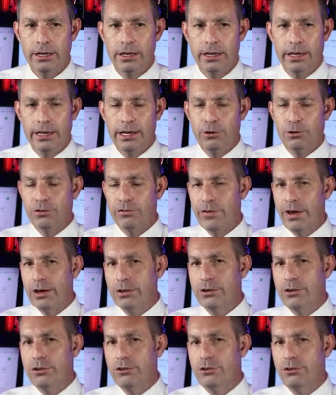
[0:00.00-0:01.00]
It was
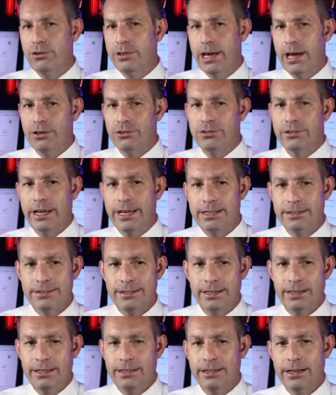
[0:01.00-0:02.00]
founded in
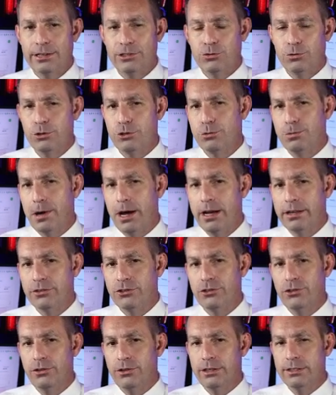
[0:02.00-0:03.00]
2018 as a response
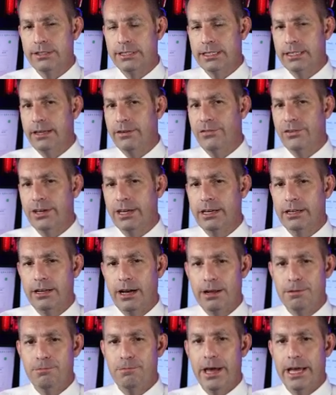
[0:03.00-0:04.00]
to the significant
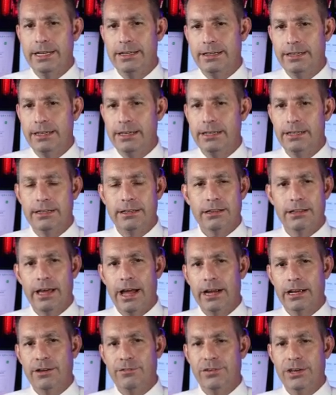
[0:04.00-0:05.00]
unmet need and
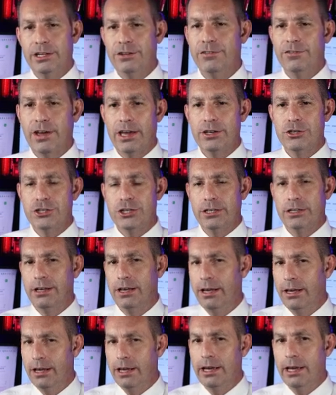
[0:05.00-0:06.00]
lack of innovation
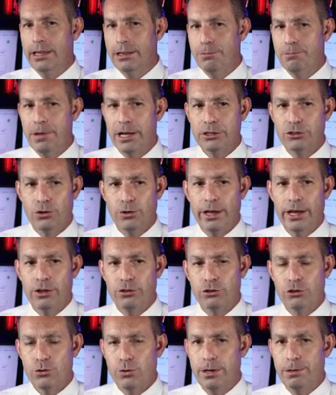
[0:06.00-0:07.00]
in the mental
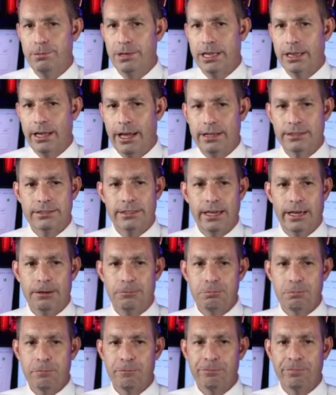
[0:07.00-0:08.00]
health treatment
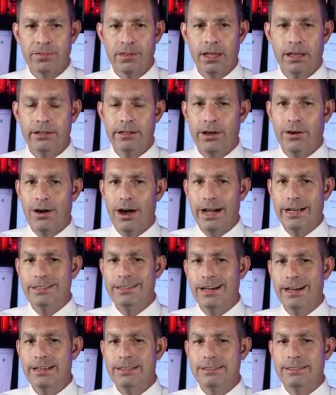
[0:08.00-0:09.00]
landscape. Now,
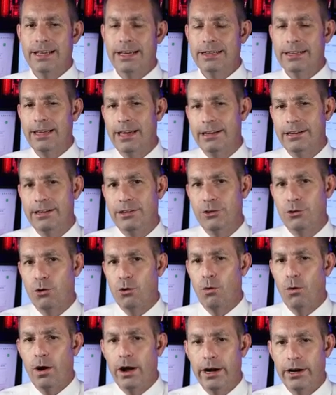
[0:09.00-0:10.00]
Atai is dedicated to
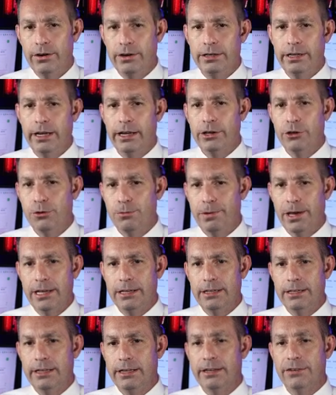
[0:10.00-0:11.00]
acquiring,
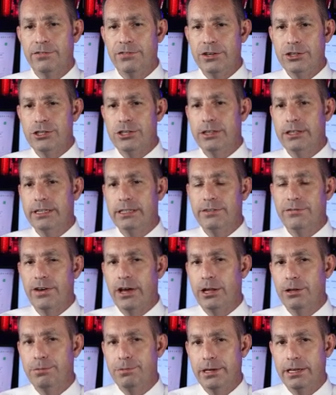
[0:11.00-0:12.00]
incubating, and efficiently
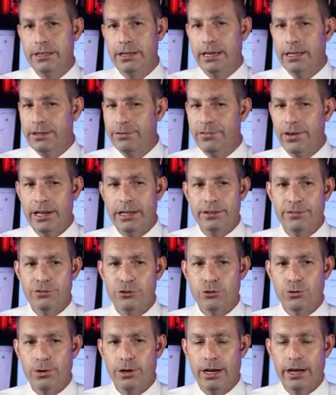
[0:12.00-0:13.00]
developing innovative
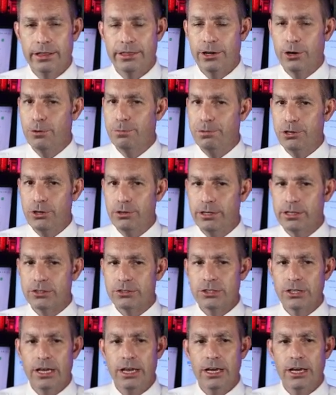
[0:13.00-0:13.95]
therapeutics